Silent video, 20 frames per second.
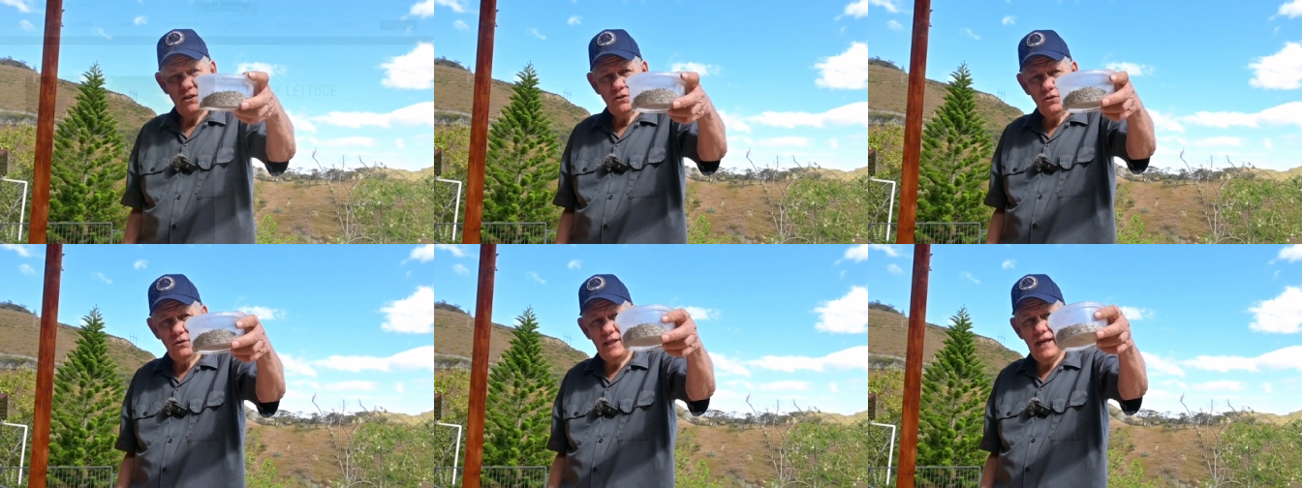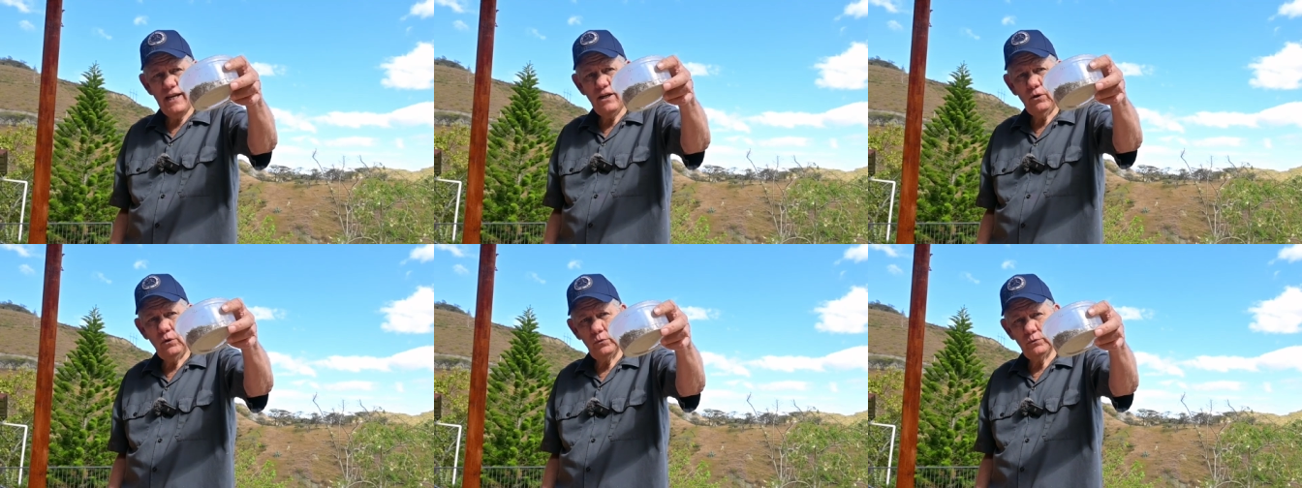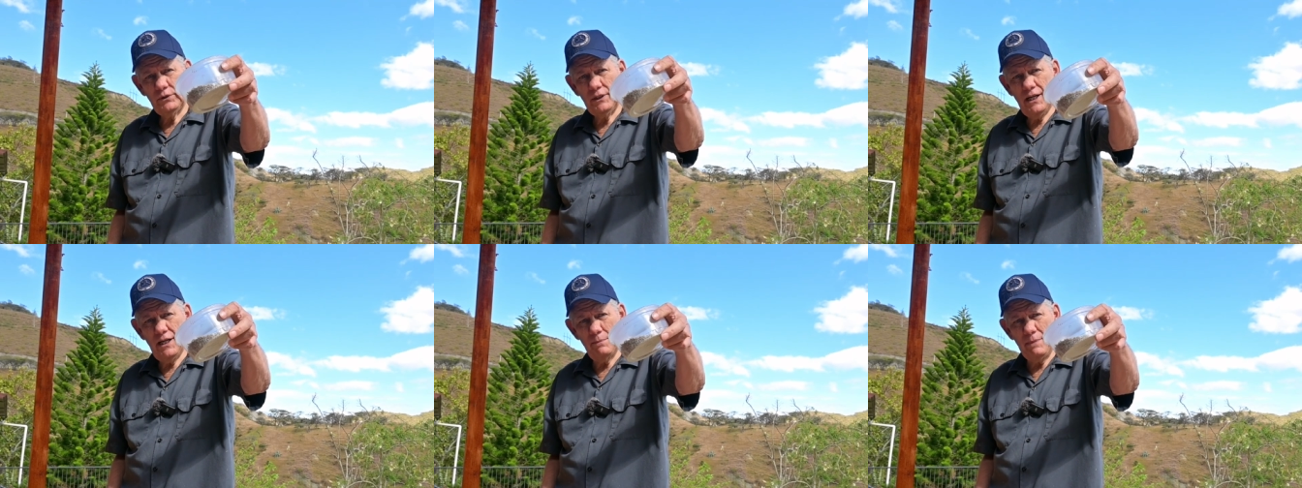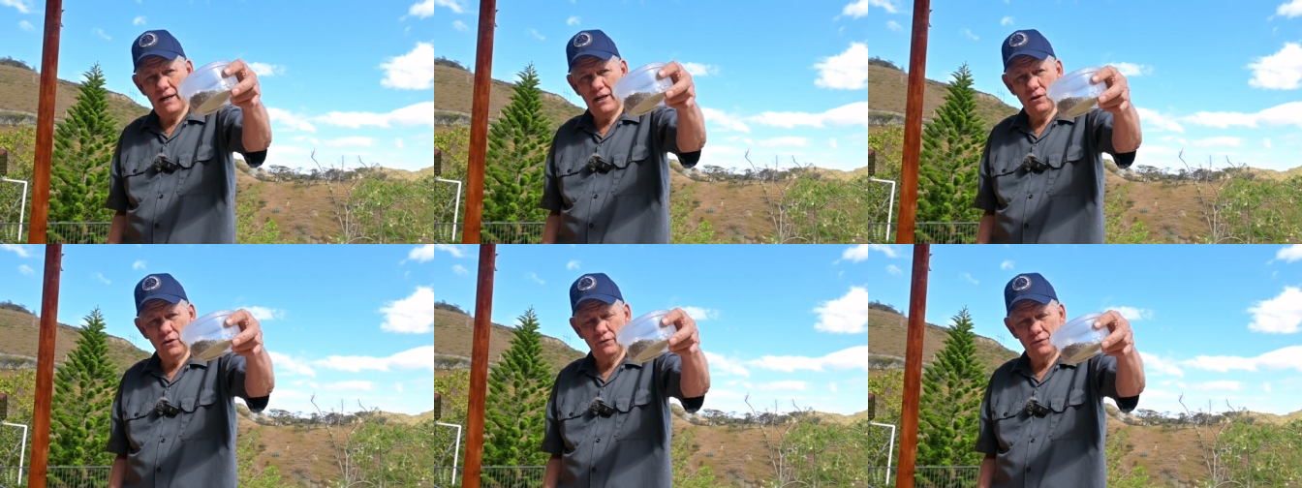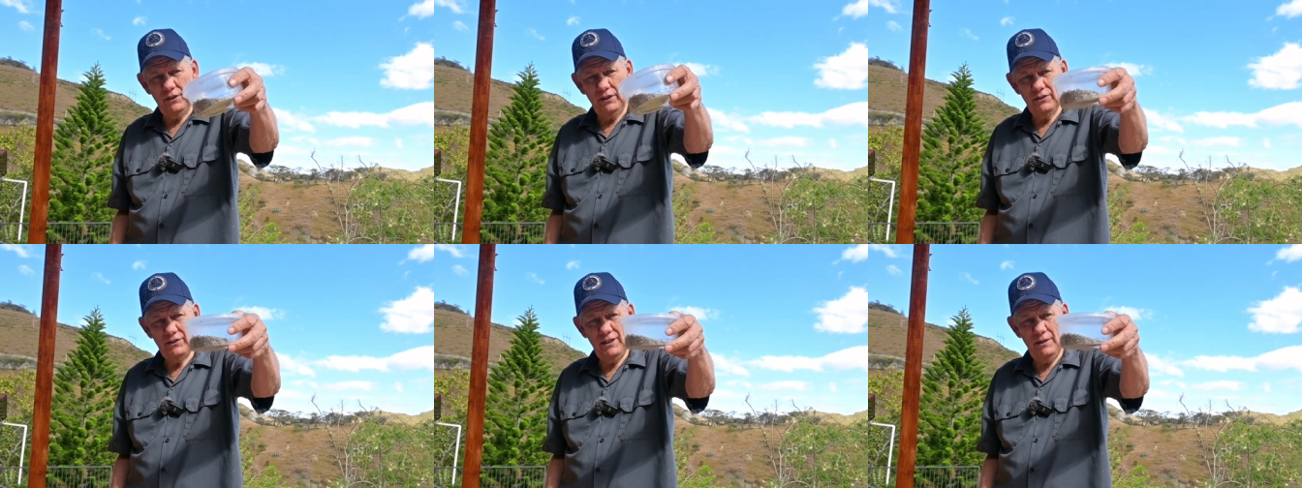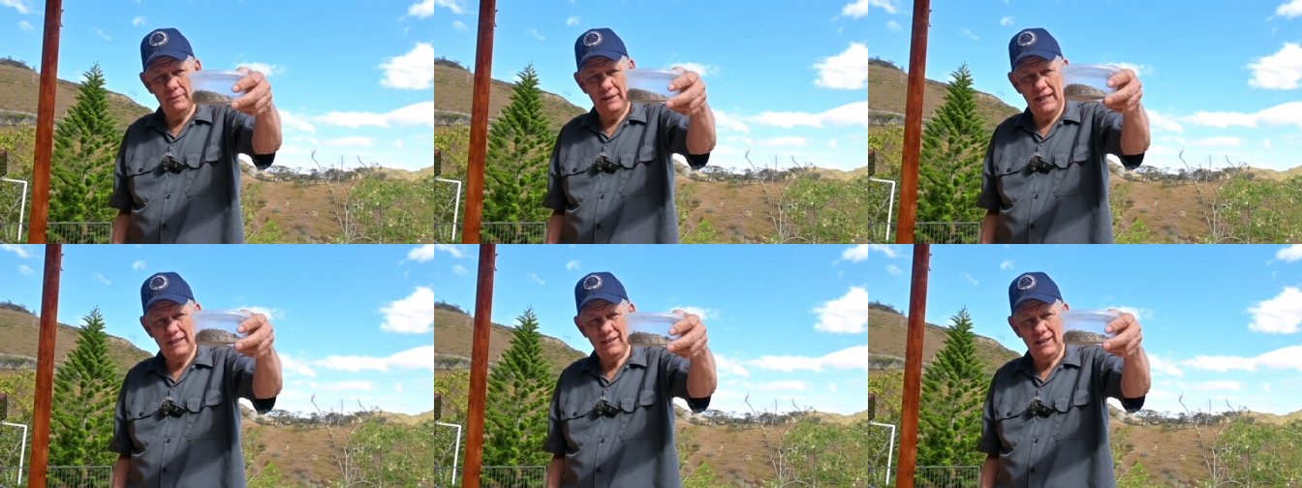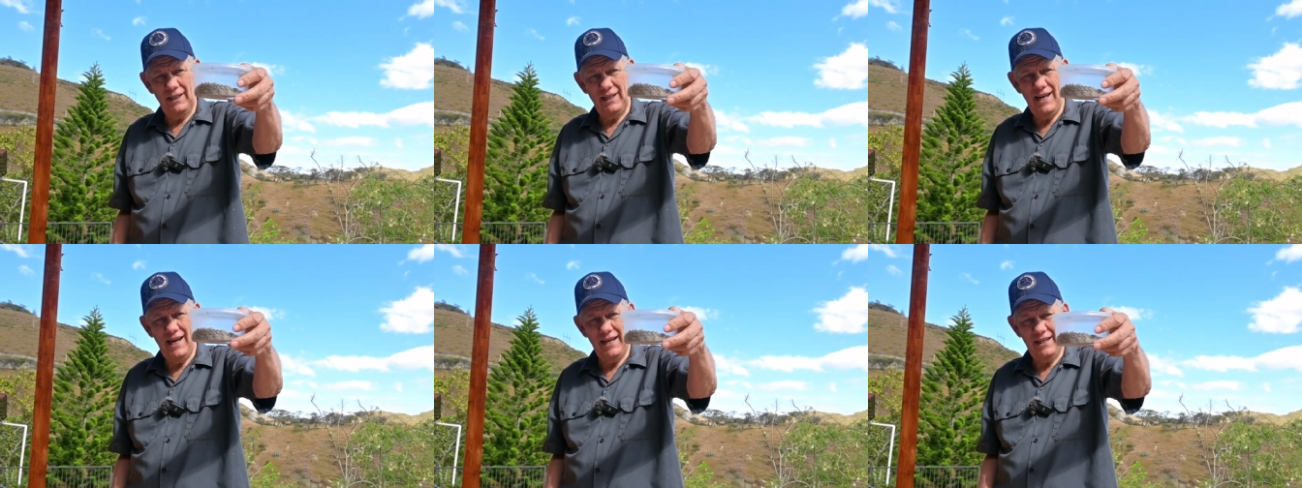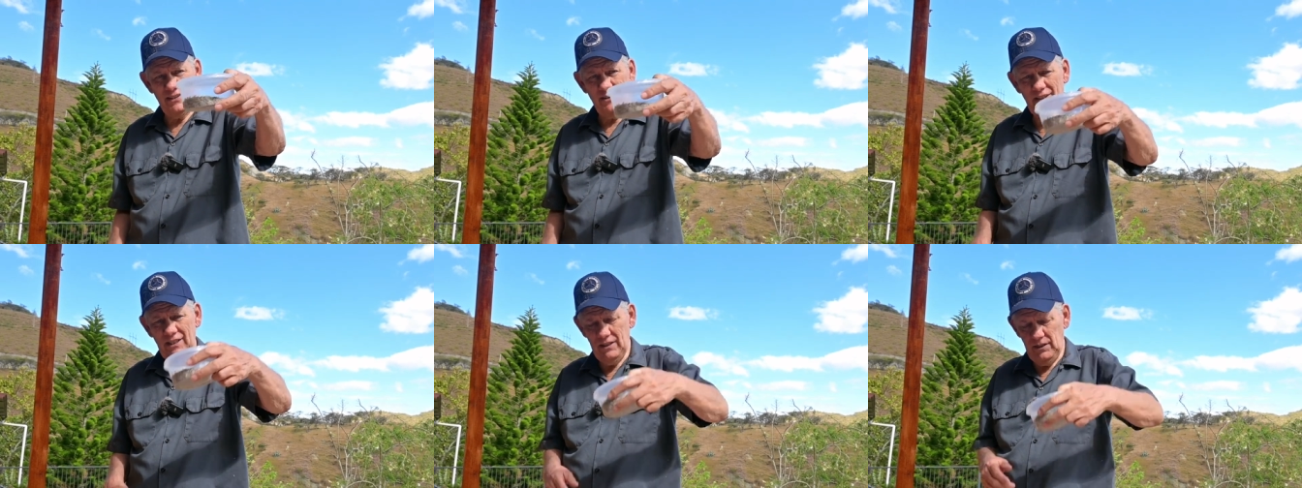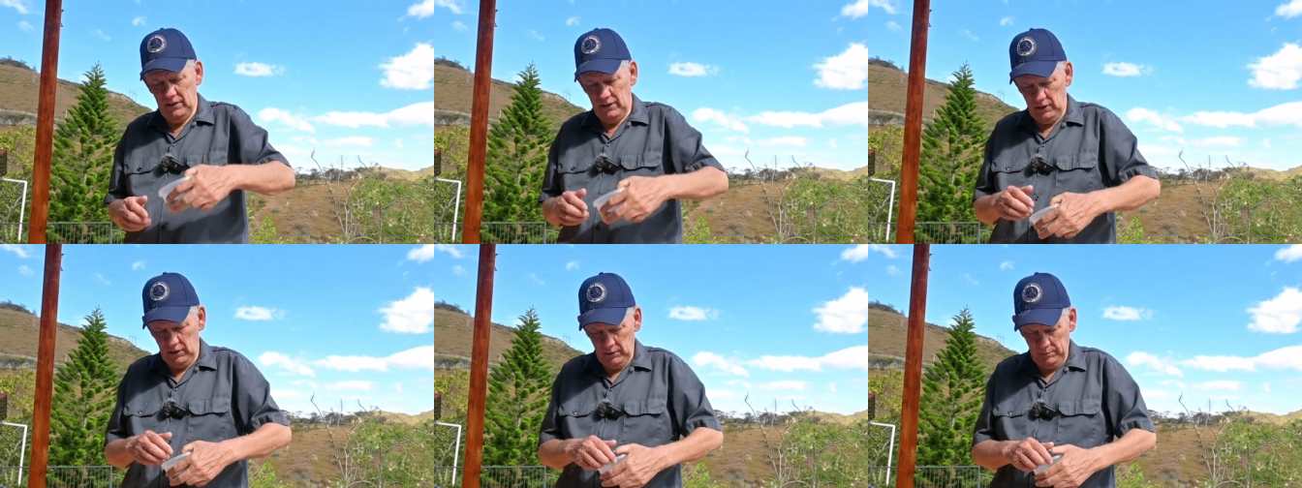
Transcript: So that whole tub, I don't know if you can see it, but that's a lot of seeds in there.